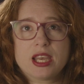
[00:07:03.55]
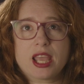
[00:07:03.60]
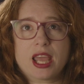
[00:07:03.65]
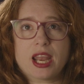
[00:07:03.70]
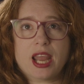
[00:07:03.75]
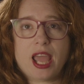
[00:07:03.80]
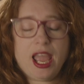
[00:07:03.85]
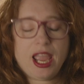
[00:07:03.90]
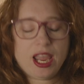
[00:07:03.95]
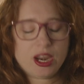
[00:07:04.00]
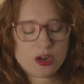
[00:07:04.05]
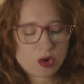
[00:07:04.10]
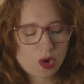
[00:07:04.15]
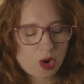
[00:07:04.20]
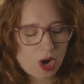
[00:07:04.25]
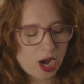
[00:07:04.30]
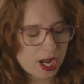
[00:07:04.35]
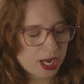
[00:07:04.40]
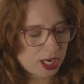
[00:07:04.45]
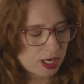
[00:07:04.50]
get a hand
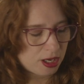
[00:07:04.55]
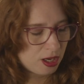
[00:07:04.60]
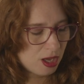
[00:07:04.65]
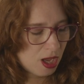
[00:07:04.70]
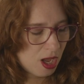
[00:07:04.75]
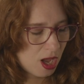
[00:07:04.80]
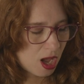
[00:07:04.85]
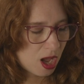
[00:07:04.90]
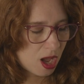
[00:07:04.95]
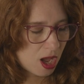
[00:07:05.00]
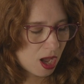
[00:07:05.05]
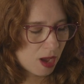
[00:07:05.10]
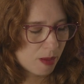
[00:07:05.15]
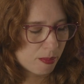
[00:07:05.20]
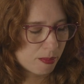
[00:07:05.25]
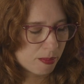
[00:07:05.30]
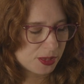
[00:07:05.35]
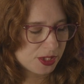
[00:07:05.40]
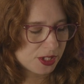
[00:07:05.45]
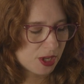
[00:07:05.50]
crank.
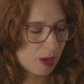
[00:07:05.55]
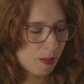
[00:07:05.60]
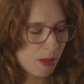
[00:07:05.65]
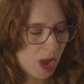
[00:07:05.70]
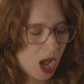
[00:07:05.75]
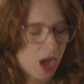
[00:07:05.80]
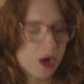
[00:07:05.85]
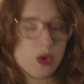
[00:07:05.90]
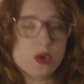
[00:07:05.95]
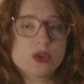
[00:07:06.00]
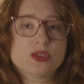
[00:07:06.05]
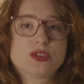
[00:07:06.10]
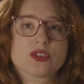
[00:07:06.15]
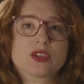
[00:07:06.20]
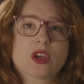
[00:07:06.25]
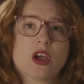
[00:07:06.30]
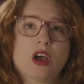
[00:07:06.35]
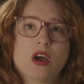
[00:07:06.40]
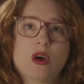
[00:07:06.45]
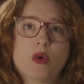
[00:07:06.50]
Some
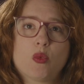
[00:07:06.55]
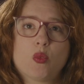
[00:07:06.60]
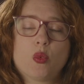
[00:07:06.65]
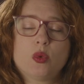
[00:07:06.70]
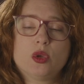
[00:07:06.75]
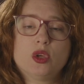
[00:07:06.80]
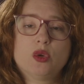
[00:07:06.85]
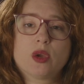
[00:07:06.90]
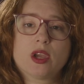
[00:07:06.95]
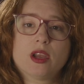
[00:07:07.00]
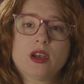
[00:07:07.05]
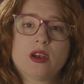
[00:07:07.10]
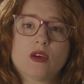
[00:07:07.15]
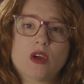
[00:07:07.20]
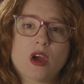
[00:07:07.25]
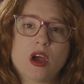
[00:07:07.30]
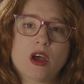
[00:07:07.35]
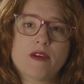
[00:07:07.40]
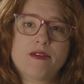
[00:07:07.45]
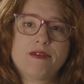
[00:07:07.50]
models, you
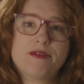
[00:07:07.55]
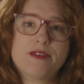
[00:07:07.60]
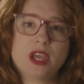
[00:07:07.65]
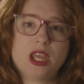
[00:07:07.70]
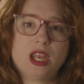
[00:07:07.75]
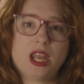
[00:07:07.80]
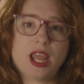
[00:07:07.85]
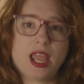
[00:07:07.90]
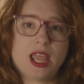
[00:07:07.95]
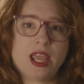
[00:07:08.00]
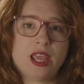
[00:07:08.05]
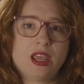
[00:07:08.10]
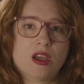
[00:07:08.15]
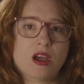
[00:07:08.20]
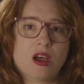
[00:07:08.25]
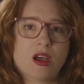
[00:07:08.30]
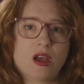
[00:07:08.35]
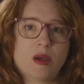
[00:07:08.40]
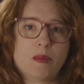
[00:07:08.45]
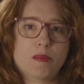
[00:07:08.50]
can fit
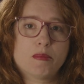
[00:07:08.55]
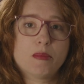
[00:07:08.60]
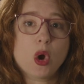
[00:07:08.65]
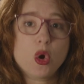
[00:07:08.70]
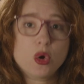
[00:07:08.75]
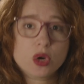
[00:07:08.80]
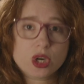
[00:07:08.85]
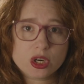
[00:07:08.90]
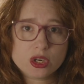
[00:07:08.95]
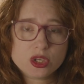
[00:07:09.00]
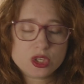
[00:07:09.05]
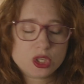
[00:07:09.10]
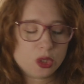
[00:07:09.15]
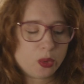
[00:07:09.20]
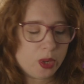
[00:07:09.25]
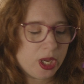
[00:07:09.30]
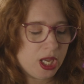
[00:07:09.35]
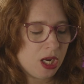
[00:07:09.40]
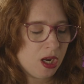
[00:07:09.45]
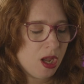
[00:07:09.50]
a motor
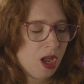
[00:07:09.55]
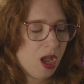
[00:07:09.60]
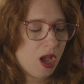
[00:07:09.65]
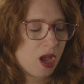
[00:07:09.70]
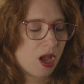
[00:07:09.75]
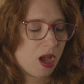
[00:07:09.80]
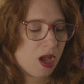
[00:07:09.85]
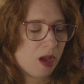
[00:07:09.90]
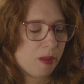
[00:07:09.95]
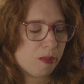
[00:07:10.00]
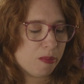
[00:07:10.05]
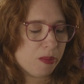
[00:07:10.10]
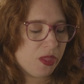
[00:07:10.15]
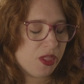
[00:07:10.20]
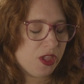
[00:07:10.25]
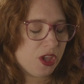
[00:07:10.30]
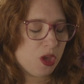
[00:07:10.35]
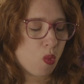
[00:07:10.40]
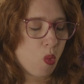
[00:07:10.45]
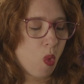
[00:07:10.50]
to it.
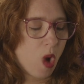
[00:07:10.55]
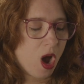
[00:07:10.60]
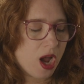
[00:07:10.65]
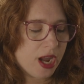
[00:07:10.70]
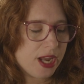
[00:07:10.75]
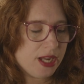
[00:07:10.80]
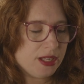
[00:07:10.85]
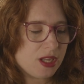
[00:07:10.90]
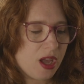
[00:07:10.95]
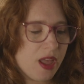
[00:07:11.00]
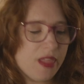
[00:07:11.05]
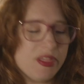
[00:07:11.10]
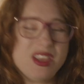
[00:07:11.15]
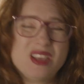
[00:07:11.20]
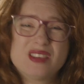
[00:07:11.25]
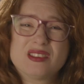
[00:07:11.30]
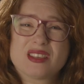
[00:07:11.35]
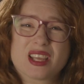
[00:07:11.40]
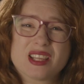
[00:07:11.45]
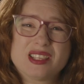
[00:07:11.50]
The wind on
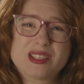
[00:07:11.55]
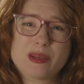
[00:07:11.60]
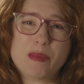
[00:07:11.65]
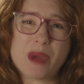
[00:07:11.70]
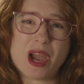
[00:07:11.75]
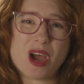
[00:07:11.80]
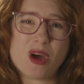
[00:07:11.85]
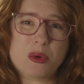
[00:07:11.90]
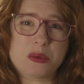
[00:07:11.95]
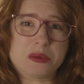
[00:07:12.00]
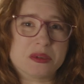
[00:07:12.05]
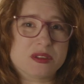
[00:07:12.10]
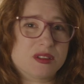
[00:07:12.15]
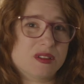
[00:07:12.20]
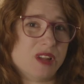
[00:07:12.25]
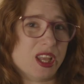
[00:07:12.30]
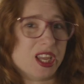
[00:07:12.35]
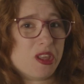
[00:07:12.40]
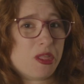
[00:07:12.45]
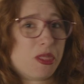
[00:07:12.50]
these gets about
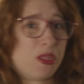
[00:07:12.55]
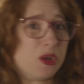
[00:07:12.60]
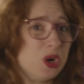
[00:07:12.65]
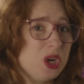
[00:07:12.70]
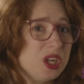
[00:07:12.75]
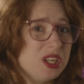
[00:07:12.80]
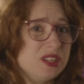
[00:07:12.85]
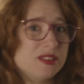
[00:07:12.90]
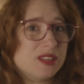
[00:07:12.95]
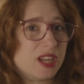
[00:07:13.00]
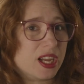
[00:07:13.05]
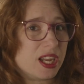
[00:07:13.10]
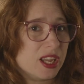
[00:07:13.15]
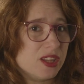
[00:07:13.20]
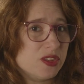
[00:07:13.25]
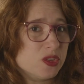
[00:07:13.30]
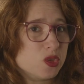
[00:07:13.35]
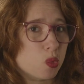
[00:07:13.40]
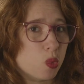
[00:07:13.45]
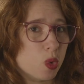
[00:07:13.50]
like 30
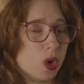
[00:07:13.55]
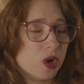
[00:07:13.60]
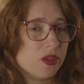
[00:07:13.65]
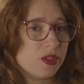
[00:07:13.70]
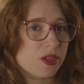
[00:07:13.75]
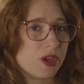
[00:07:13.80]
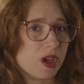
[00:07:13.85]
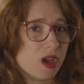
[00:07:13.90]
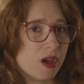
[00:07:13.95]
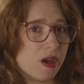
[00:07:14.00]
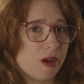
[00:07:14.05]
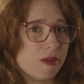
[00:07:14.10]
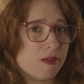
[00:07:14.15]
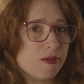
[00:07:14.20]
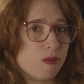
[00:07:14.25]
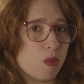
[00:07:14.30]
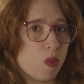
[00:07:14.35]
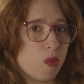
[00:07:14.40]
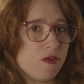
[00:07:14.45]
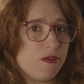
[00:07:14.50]
seconds worth
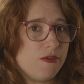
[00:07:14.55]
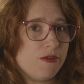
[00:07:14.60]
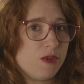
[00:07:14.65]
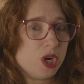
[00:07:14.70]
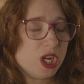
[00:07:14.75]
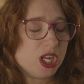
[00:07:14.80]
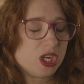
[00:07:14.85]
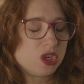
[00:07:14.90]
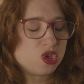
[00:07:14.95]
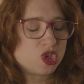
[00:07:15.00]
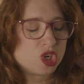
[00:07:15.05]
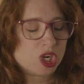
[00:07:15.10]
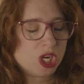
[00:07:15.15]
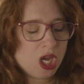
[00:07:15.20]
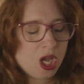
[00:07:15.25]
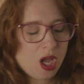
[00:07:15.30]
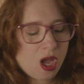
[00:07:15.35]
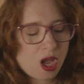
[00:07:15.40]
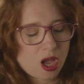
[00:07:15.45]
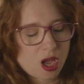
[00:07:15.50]
of footage.
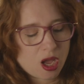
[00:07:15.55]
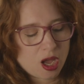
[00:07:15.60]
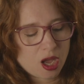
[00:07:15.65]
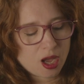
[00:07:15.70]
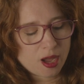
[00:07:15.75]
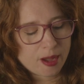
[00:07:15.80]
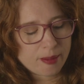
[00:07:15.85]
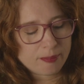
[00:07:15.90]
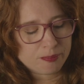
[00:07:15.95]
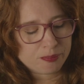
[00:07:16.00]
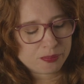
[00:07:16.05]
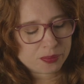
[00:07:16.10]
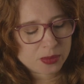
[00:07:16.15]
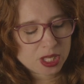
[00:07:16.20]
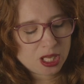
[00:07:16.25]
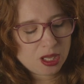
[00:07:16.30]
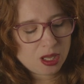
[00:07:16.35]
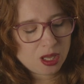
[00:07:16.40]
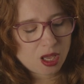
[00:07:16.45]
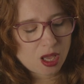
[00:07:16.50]
The
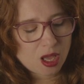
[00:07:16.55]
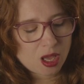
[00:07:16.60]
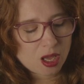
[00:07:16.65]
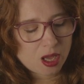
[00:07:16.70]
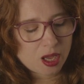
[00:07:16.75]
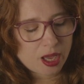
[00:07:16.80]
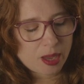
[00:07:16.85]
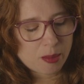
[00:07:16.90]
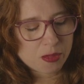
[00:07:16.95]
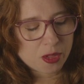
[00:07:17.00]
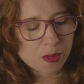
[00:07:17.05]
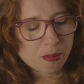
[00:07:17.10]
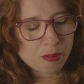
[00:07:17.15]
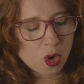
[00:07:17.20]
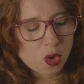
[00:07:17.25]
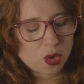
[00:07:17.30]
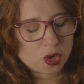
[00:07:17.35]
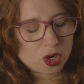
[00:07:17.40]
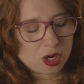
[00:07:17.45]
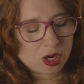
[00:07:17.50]

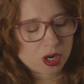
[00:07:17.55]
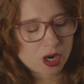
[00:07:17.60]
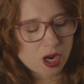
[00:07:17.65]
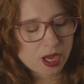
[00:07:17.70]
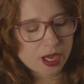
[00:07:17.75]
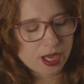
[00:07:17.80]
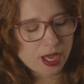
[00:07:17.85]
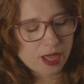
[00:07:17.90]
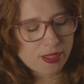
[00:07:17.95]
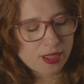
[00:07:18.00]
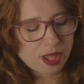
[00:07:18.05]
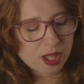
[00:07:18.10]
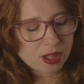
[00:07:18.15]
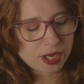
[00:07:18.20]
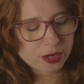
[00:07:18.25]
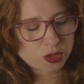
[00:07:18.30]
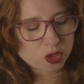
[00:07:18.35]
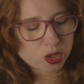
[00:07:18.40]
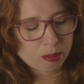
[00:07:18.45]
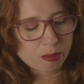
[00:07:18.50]
motor, the
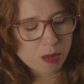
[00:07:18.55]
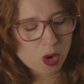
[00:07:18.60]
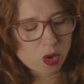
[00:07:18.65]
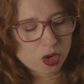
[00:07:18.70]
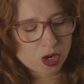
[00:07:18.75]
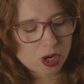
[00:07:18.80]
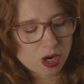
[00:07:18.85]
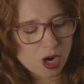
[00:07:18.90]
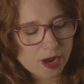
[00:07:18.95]
electric motor,